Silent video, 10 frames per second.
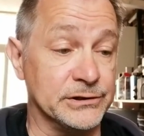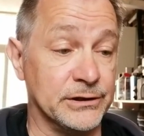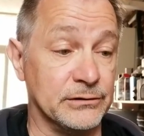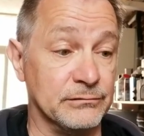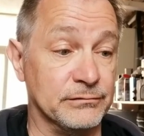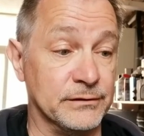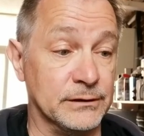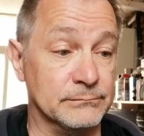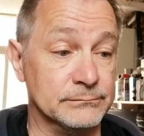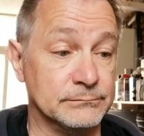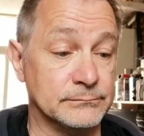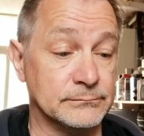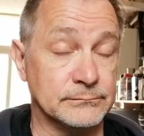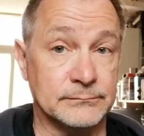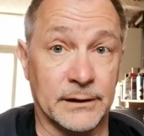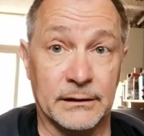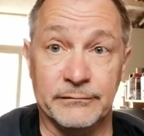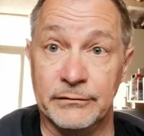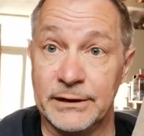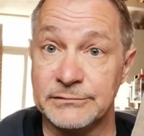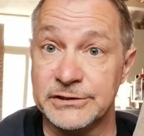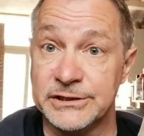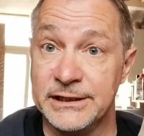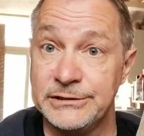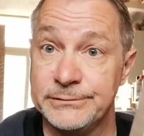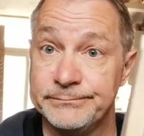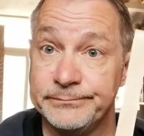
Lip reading: of the router sledge.